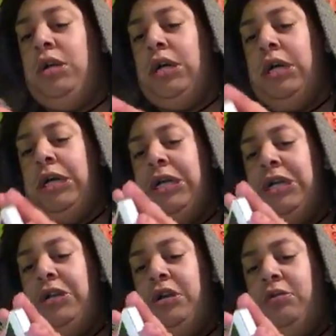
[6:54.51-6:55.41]
I
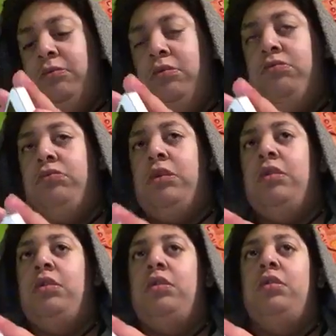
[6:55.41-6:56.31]
never
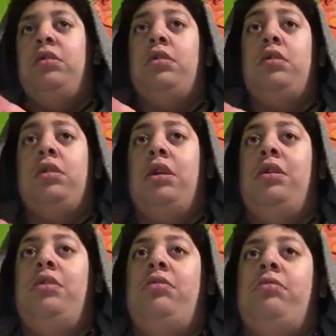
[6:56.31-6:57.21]
went on a
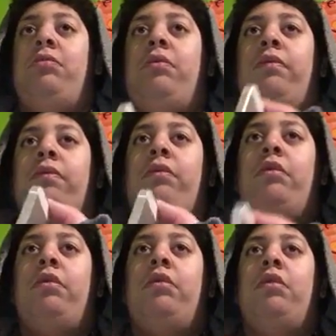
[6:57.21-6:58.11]
date
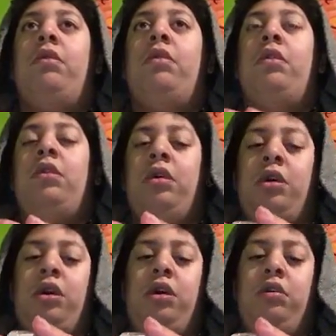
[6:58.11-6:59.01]
before
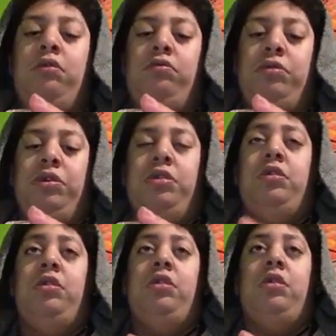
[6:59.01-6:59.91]
with
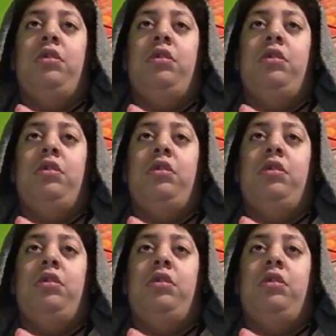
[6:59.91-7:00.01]
a